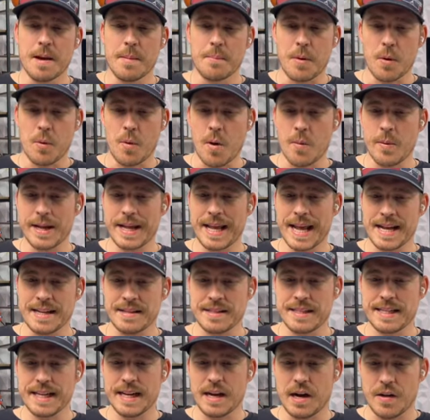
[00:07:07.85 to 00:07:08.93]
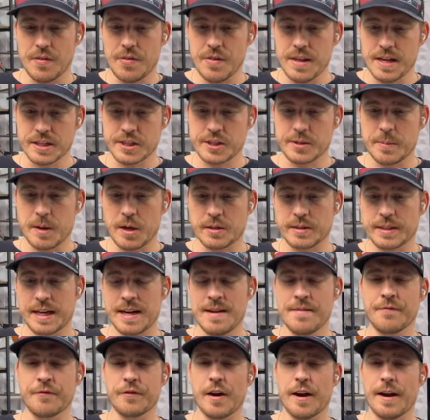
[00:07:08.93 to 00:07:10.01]
But what we can see on this small
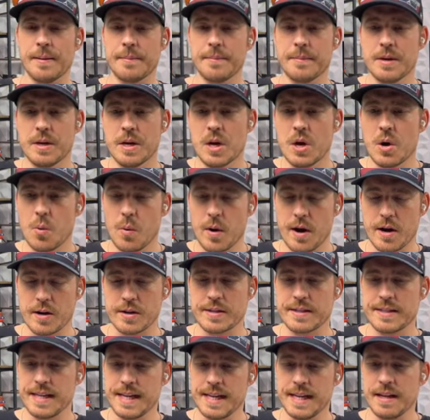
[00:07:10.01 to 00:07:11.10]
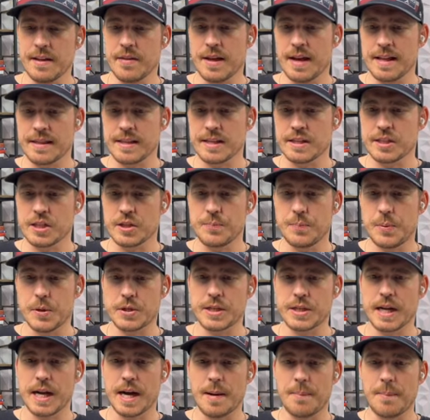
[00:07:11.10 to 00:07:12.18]
time frame, we are seeing that this is
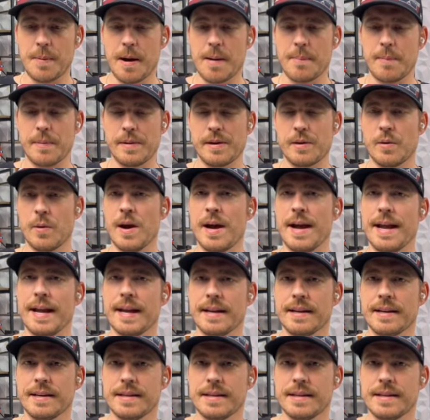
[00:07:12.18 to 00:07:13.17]
pushing up, and away.